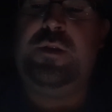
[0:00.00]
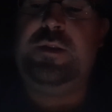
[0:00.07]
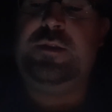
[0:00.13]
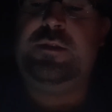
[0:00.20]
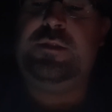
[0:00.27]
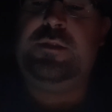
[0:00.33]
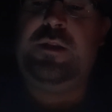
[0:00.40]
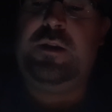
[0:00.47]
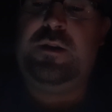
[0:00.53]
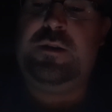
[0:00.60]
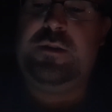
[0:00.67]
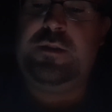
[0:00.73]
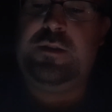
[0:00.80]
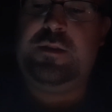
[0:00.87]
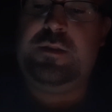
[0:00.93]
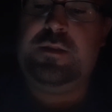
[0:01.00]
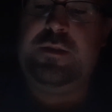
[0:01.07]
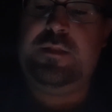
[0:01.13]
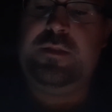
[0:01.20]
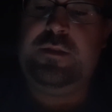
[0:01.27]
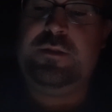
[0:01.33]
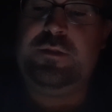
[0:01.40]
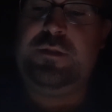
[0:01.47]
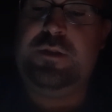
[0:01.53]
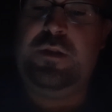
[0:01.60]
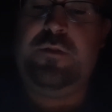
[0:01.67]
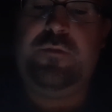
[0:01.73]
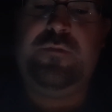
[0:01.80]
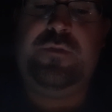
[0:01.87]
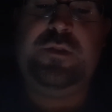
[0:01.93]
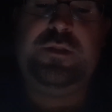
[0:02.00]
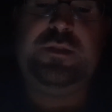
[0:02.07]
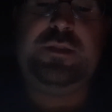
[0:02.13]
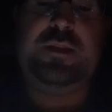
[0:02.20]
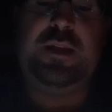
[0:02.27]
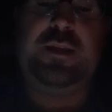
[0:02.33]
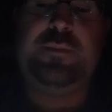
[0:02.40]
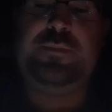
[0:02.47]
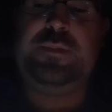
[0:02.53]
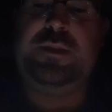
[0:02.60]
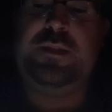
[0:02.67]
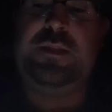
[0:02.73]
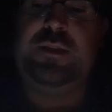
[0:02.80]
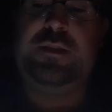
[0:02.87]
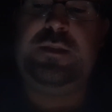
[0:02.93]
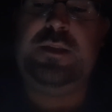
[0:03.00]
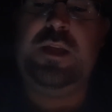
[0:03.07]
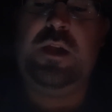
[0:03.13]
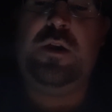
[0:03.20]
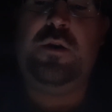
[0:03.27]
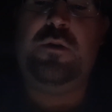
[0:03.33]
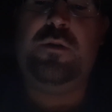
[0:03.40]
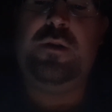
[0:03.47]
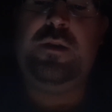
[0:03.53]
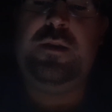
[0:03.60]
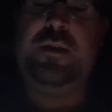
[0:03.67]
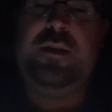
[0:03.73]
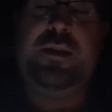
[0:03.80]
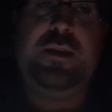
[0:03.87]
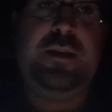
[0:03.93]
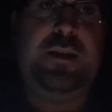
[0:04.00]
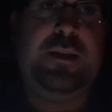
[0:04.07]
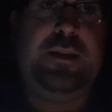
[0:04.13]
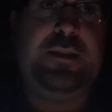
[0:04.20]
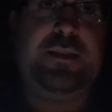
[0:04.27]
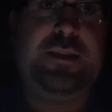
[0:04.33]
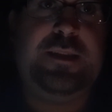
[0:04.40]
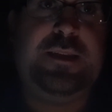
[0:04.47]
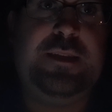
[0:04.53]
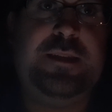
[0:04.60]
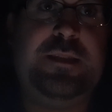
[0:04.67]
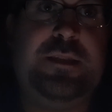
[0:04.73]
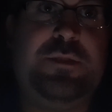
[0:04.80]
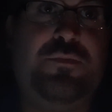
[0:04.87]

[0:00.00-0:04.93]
and sock. There's no footsteps in the snow. It's his